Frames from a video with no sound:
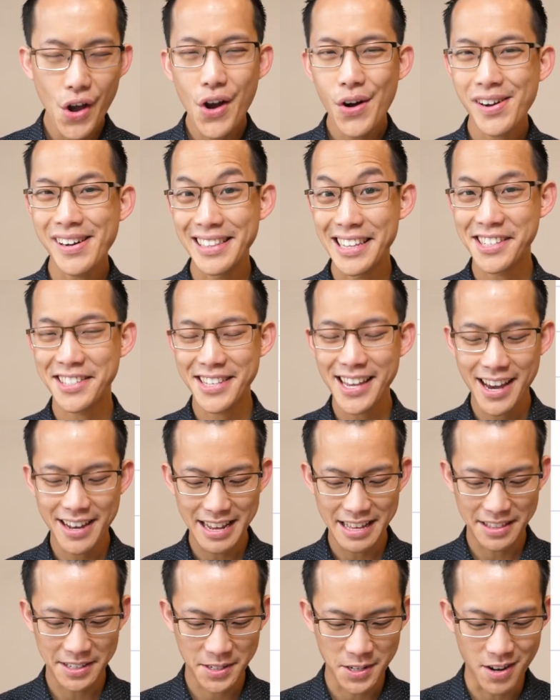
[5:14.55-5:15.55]
Well, right, let's
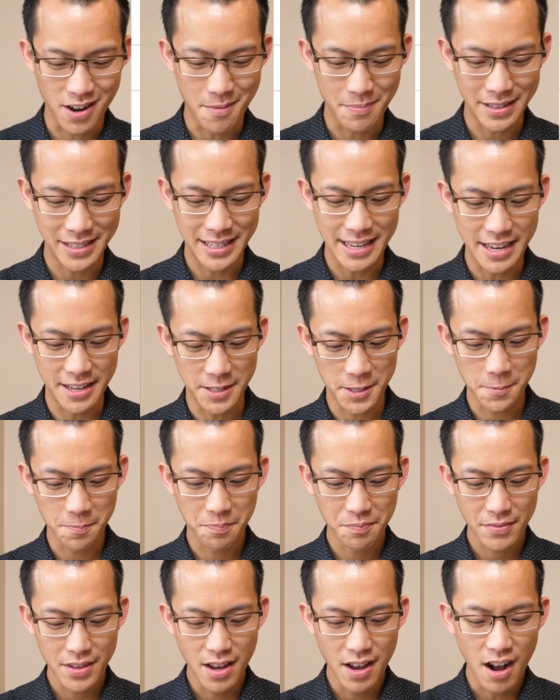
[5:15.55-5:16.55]
start at the top. It says,
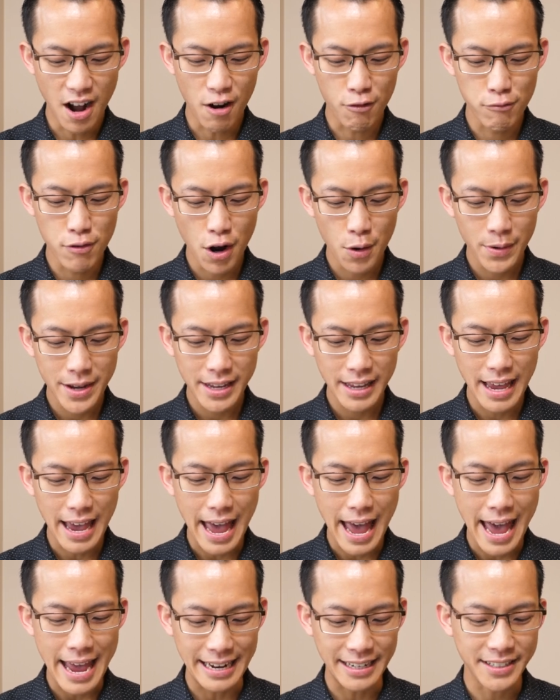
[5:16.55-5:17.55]
a rowing
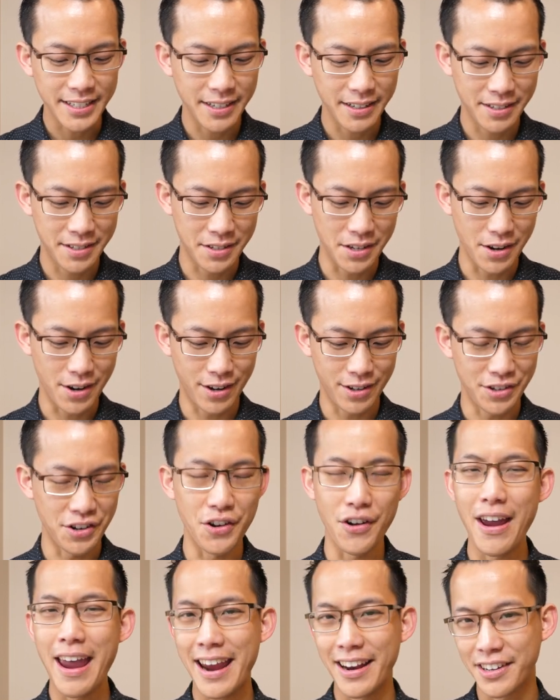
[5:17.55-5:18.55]
eight, so you
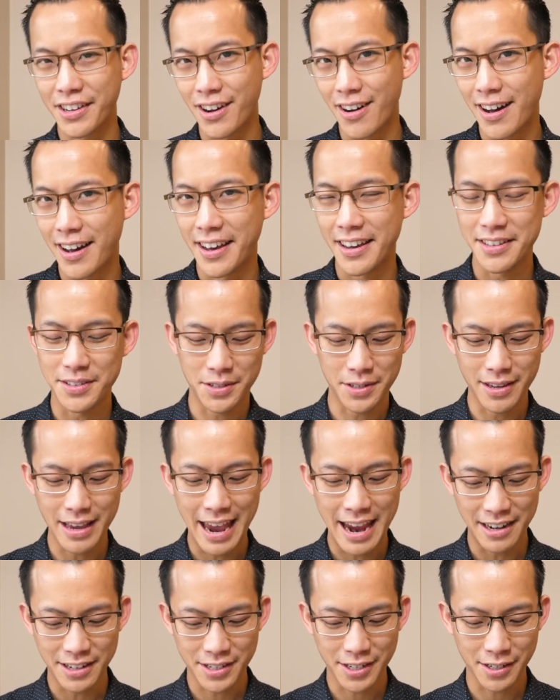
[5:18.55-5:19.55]
know, eight guys,
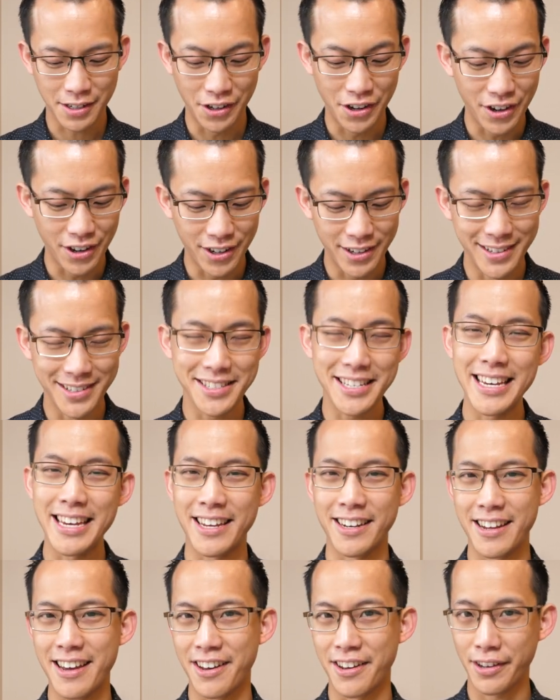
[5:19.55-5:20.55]
eight girls
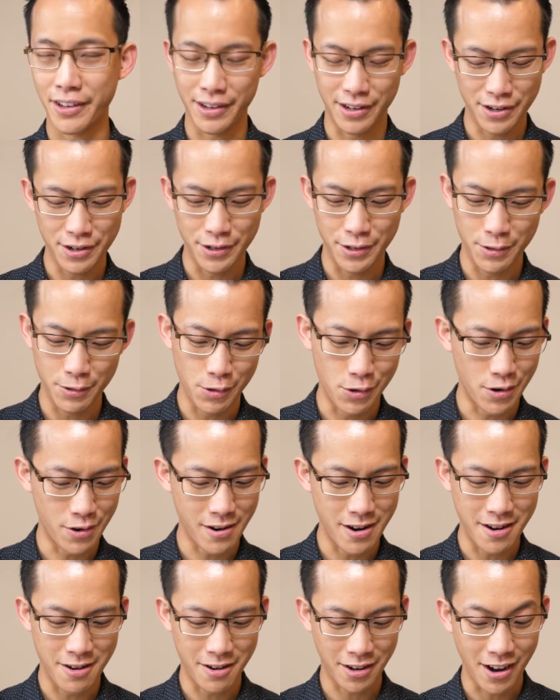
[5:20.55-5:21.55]
in a canoe
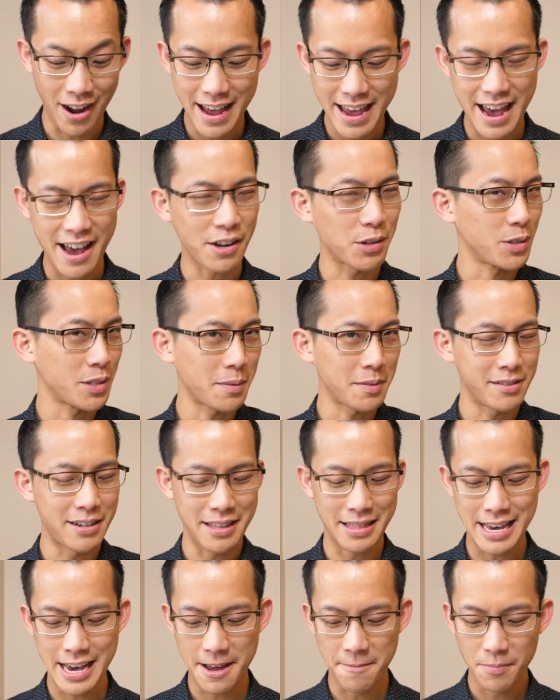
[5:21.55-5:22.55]
or a kayak or something
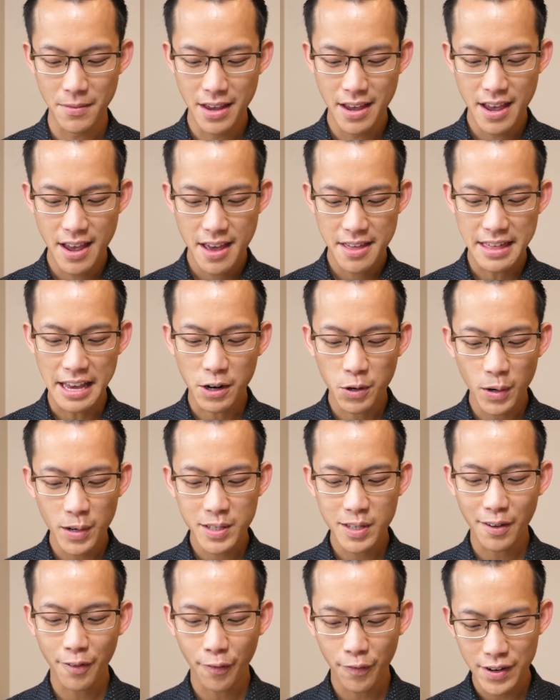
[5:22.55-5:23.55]
like that. They
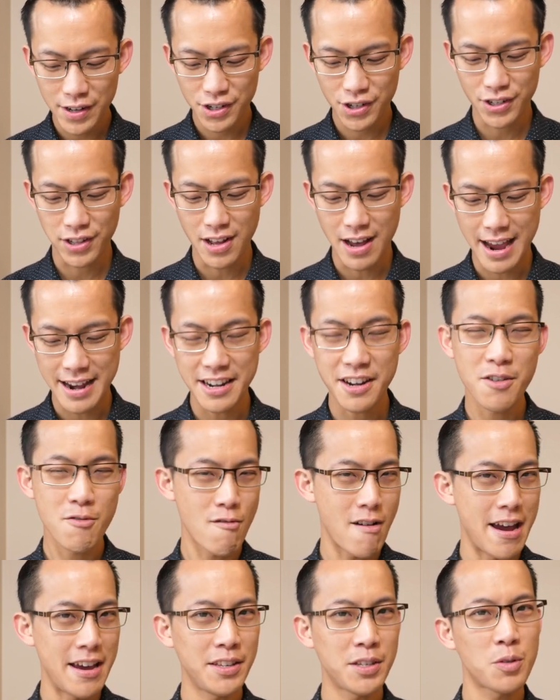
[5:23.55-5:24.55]
cross a finish line in a
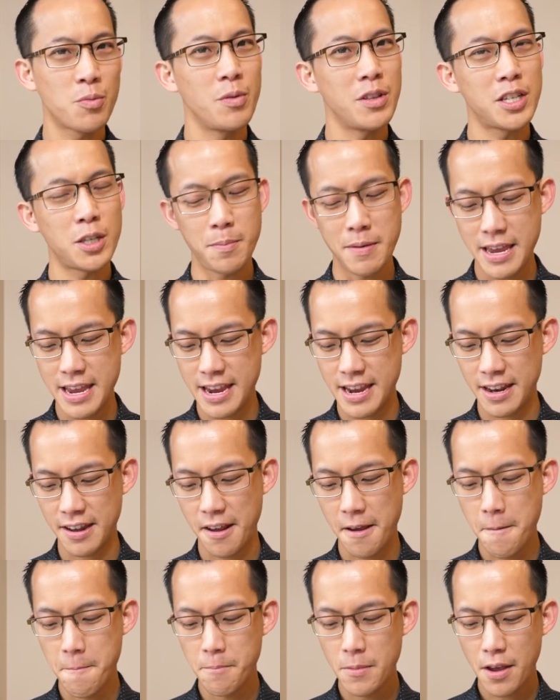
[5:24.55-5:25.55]
race with
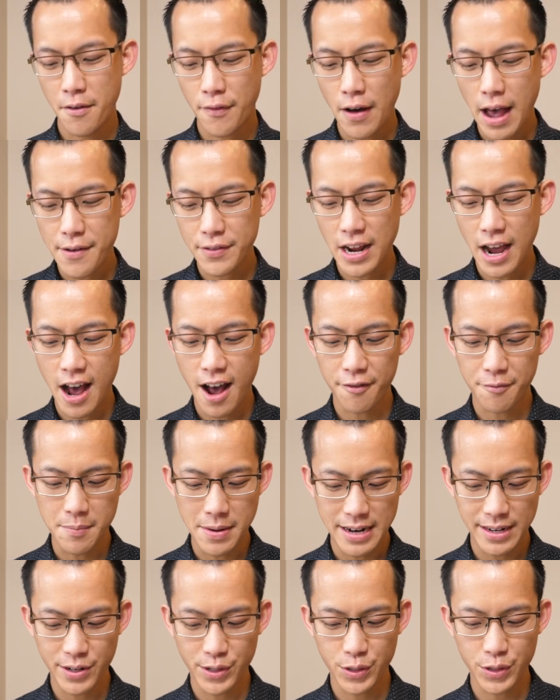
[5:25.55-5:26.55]
speed five and a half
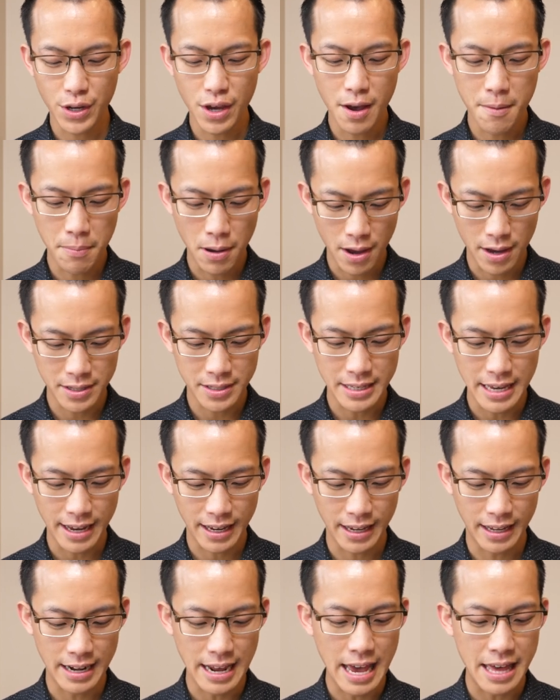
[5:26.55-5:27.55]
meters per
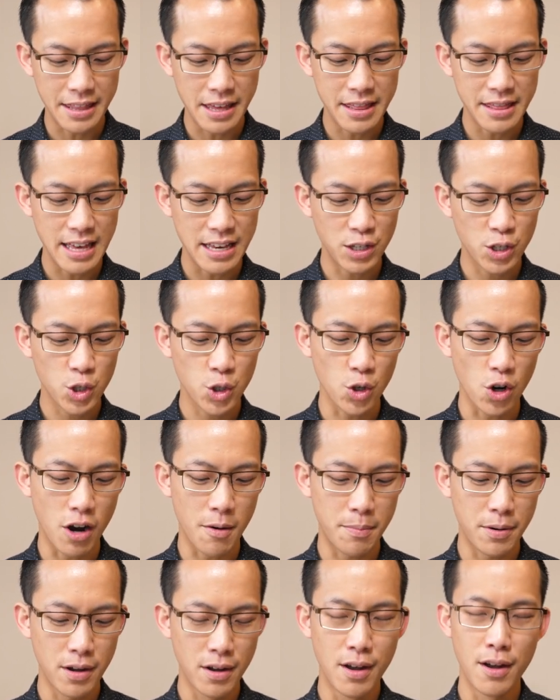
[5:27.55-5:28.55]
second, and then they
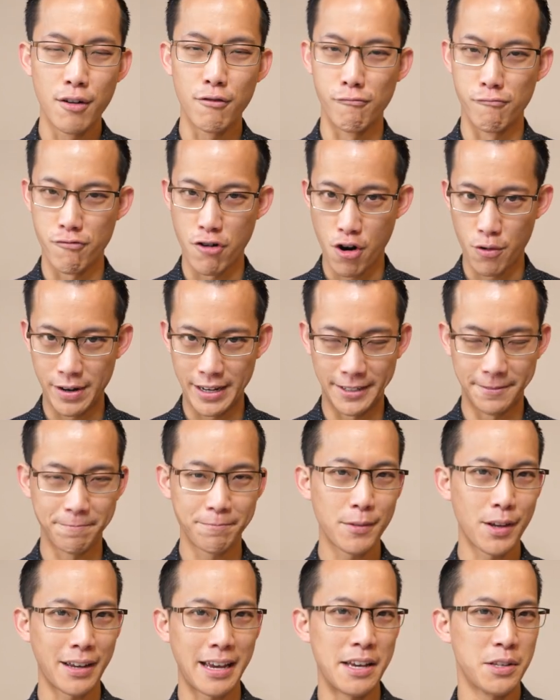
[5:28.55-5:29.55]
stop rowing.
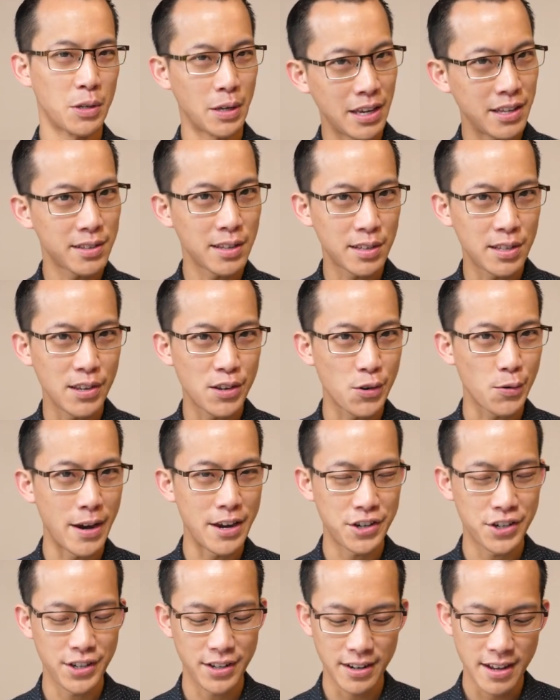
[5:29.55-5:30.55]
Okay, so here's the
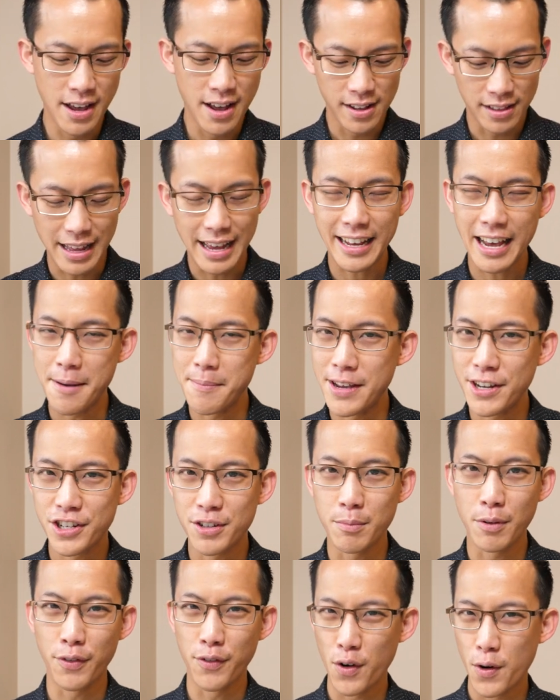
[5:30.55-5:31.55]
situation. Like I
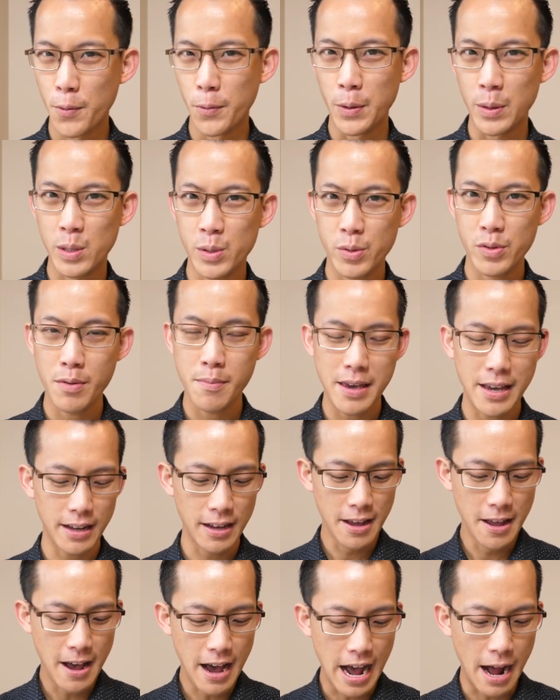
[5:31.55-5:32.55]
mentioned before with
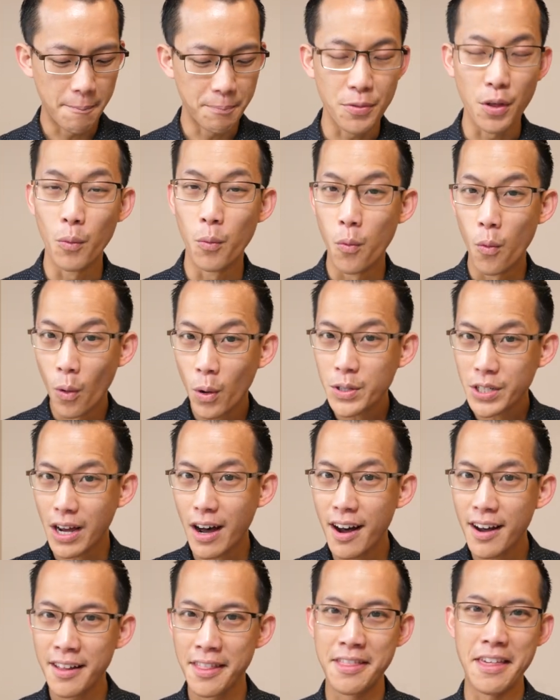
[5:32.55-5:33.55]
swimming, um, the
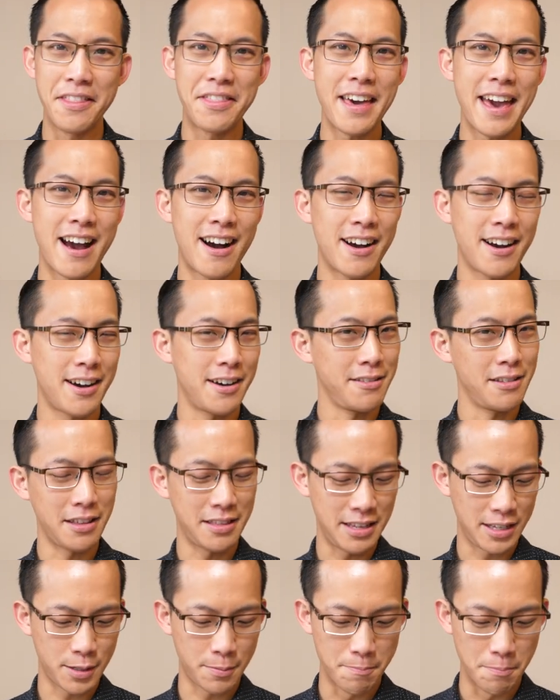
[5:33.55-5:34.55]
water that they are,
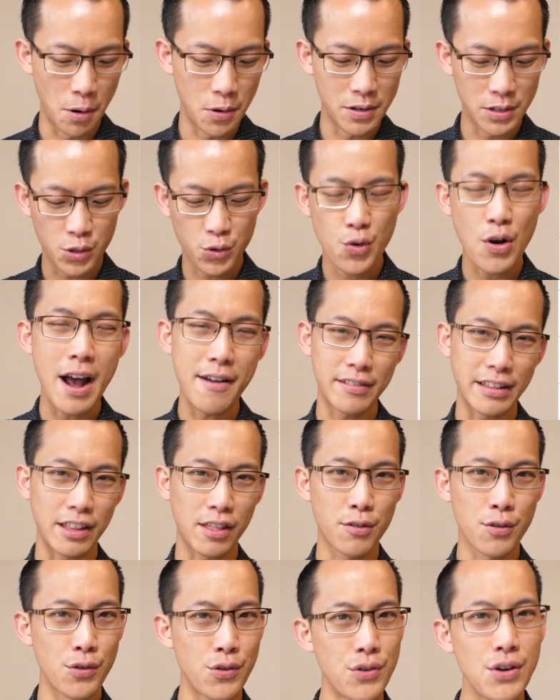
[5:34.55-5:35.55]
that this boat is traveling
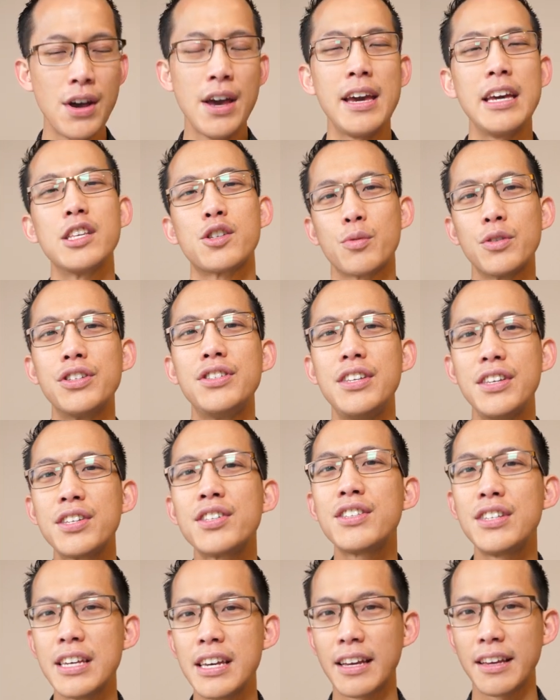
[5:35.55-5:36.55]
through, is
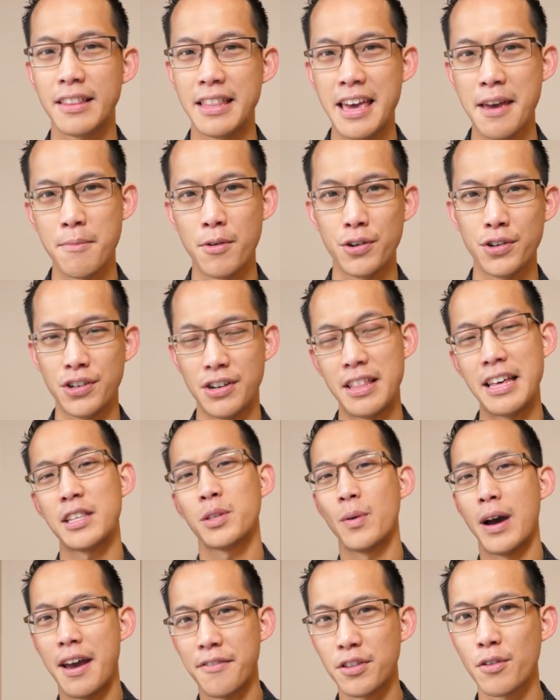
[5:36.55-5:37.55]
resisting their motion, and
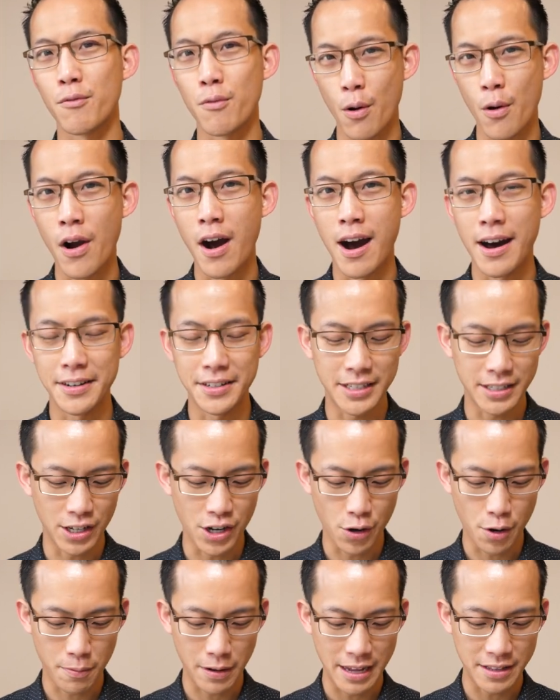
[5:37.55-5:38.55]
that's why I have to row hard to
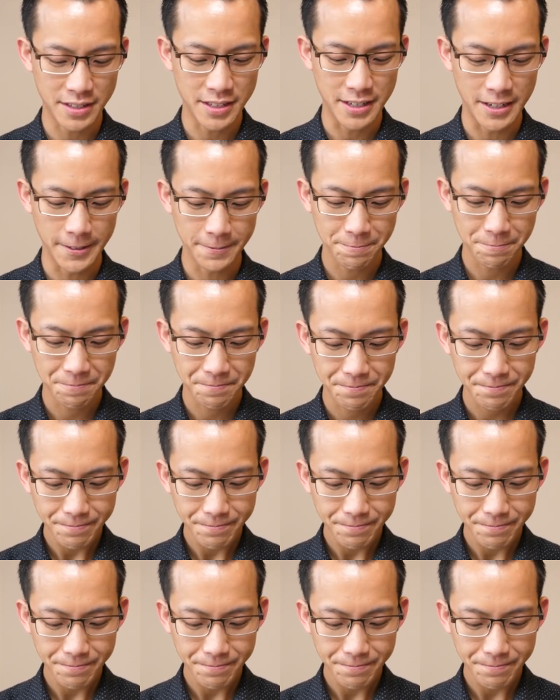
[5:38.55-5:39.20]
go up against it.